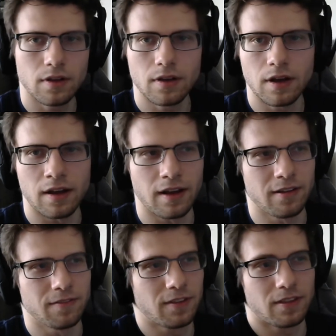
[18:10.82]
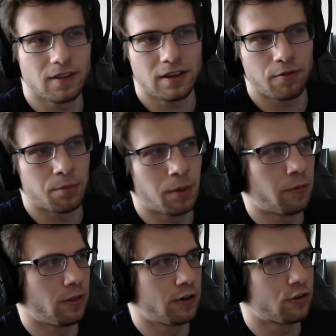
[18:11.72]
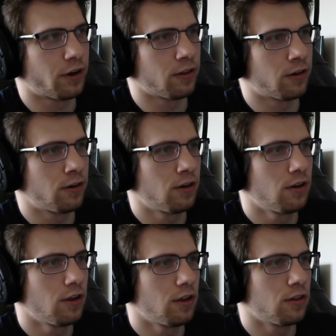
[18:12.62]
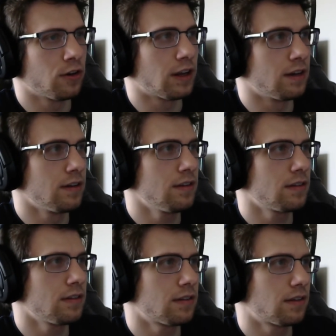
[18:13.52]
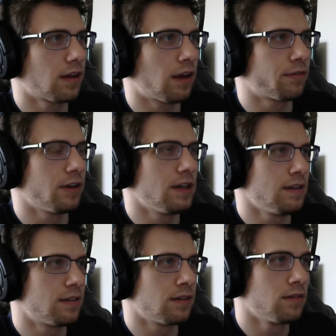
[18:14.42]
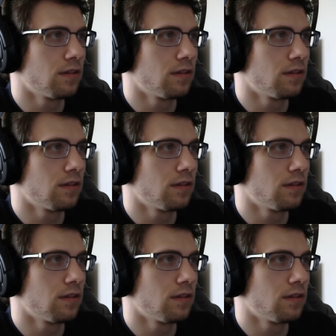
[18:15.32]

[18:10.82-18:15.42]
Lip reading: I think I remember the trailer looking decent, halfway decent.